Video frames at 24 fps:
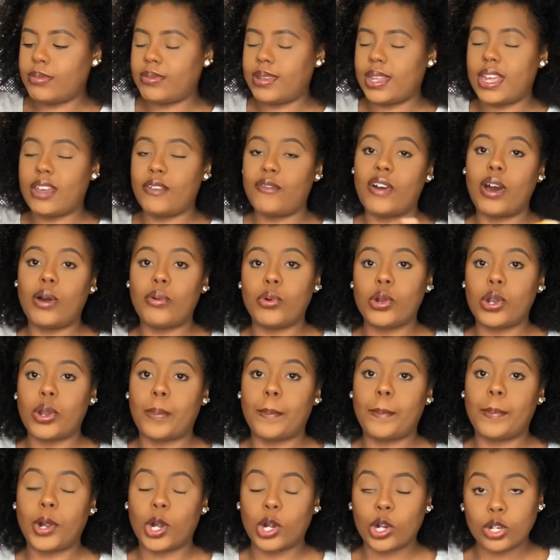if I were to
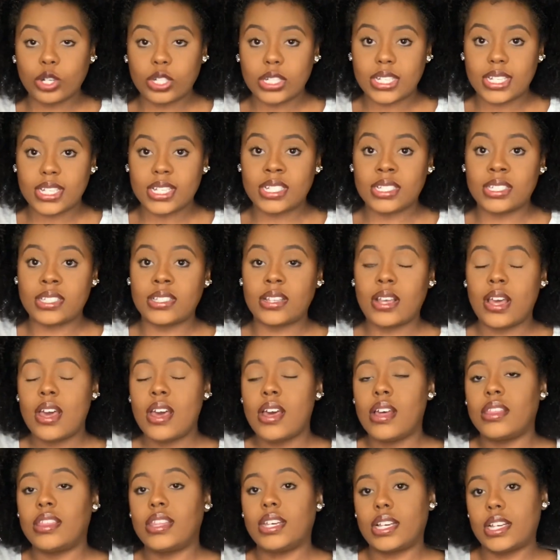purchase
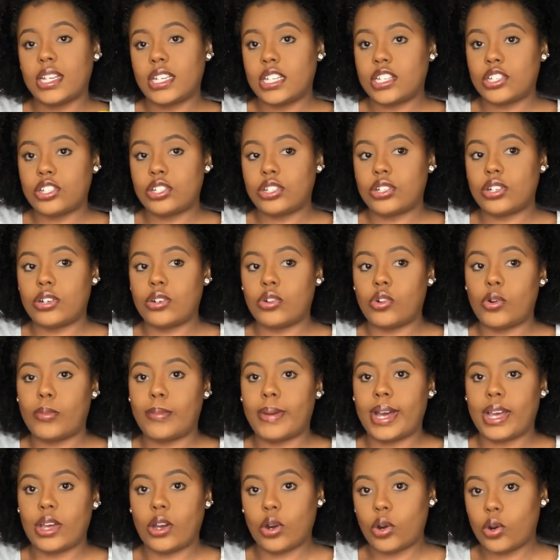the conditioner on
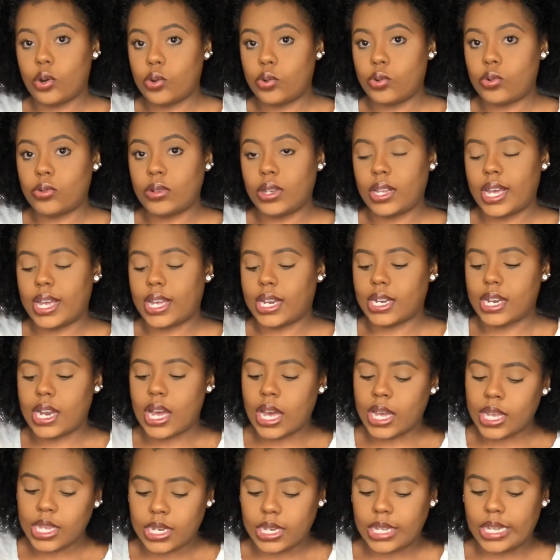my own, like
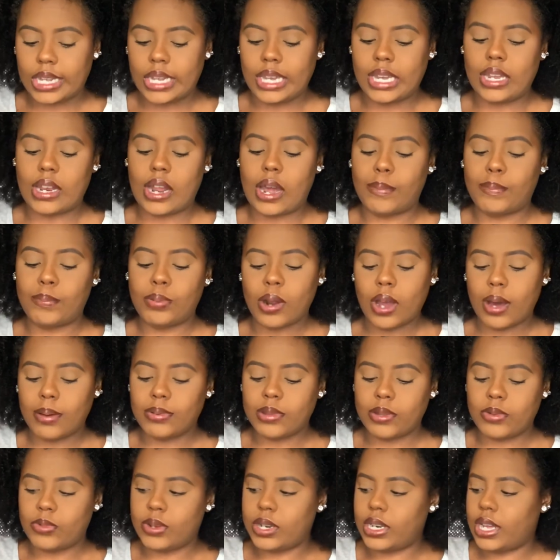not in a kit, I
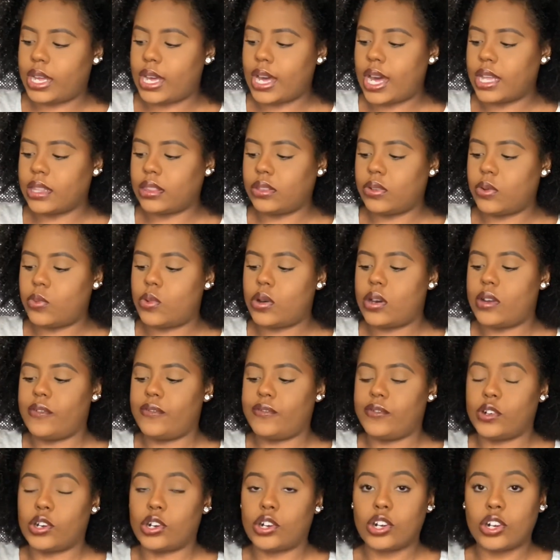probably would have got the one
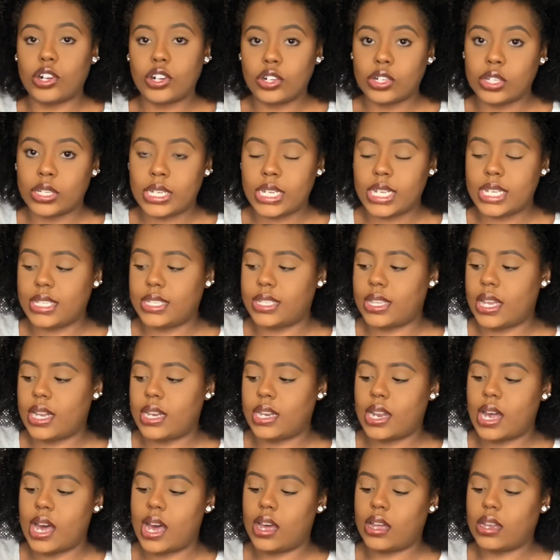for curlies and
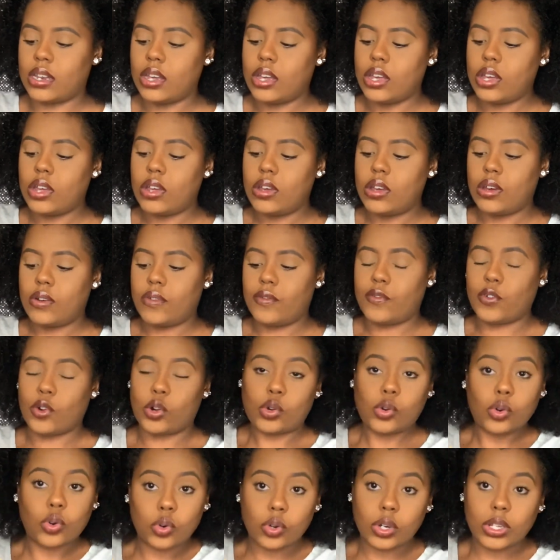not for
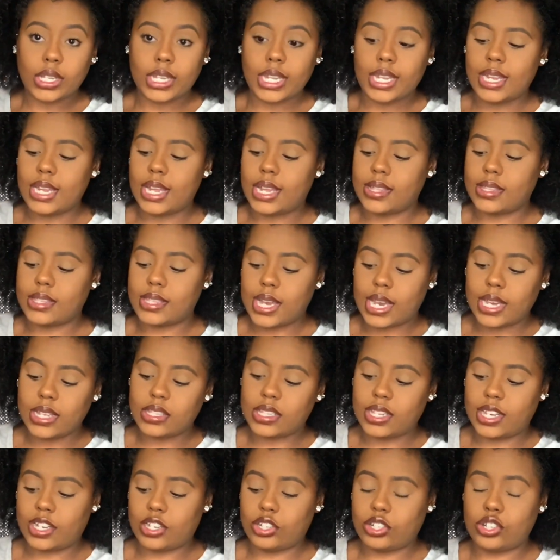coily and tight
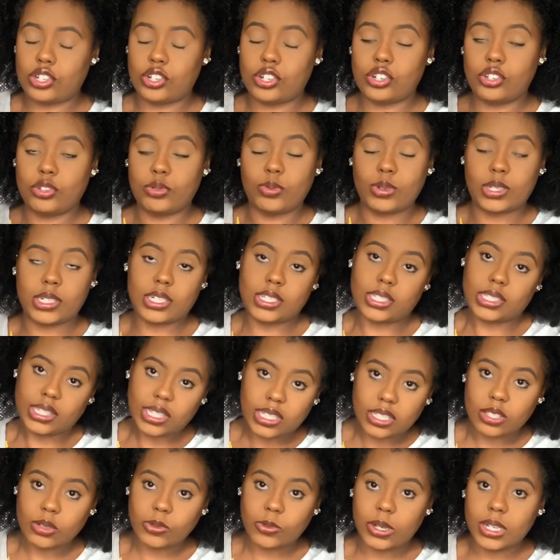textures, which is
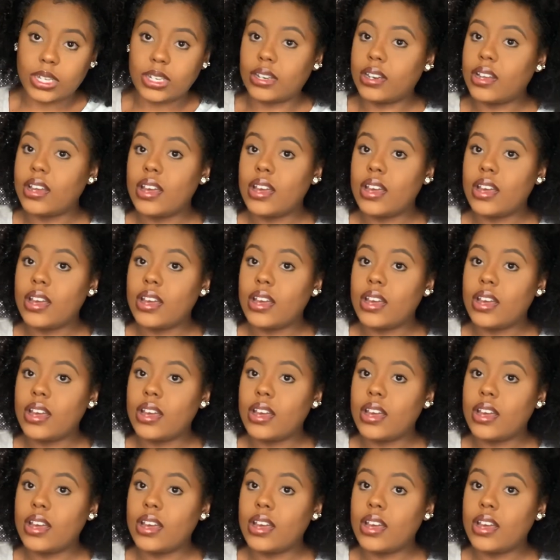this one.